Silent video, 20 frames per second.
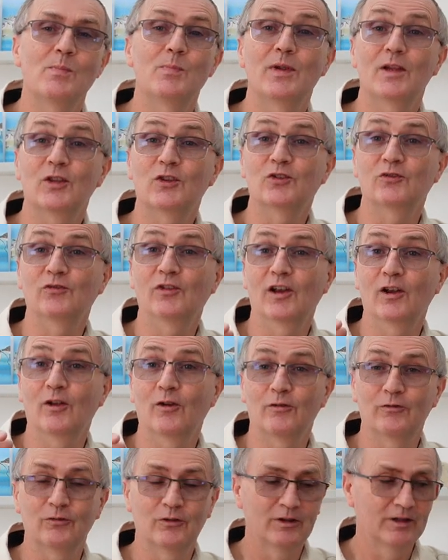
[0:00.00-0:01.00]
Bits fell
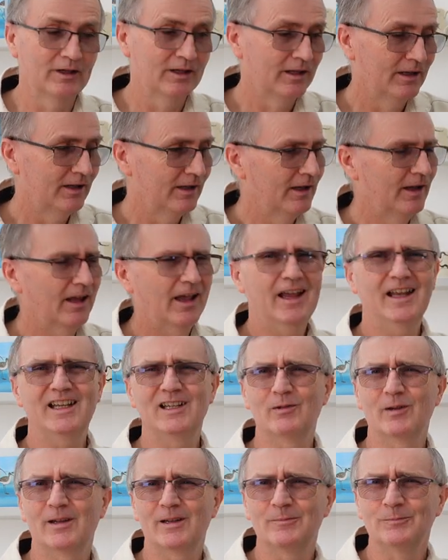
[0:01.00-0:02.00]
off.
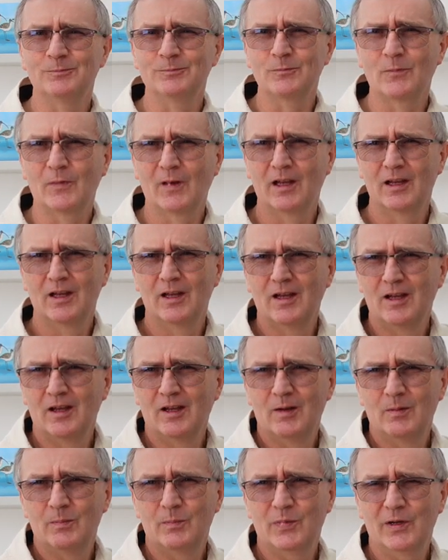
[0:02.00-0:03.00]
Anyway,
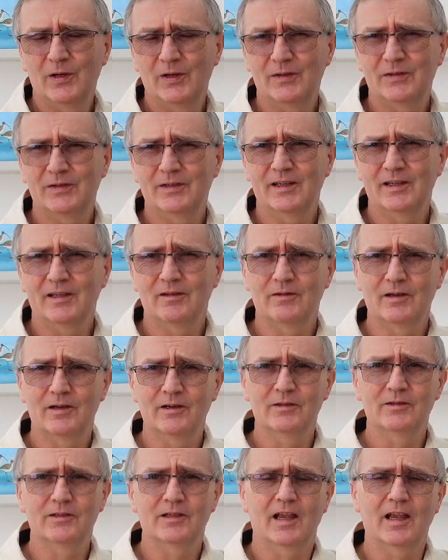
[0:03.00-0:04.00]
birthday
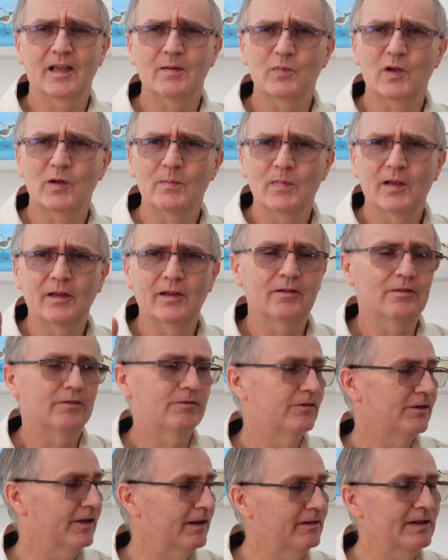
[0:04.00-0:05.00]
arose and my mother
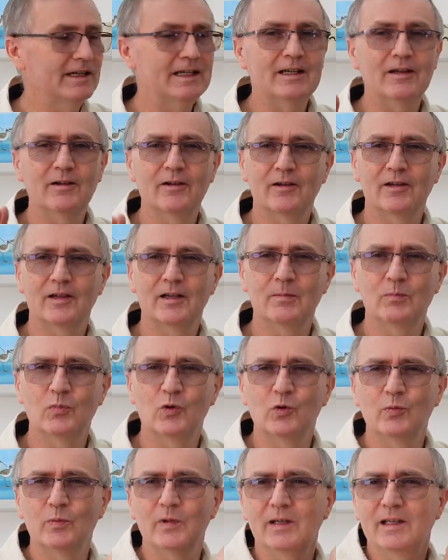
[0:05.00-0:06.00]
very kindly
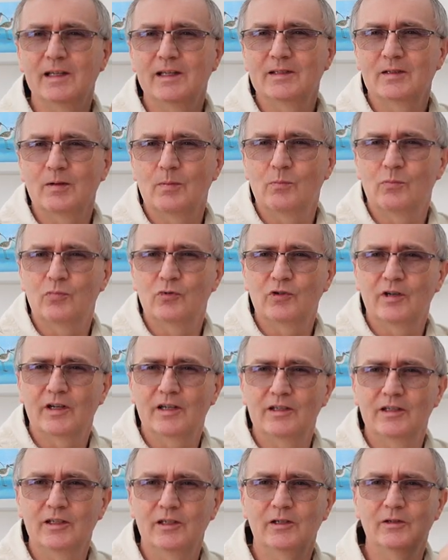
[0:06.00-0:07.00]
bought me this
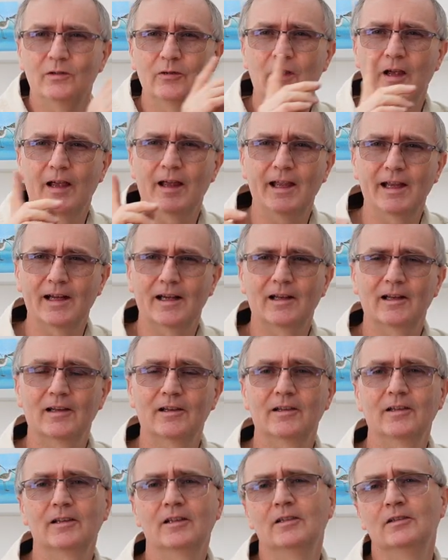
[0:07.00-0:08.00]
brand new
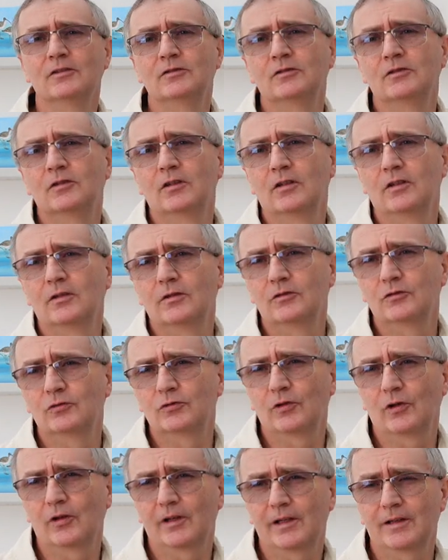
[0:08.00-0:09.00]
Eckla
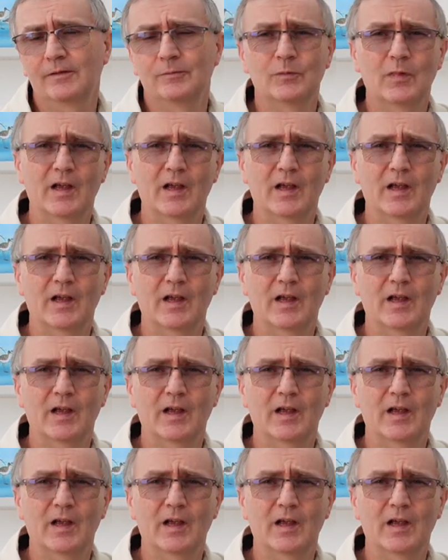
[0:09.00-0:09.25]
trolley.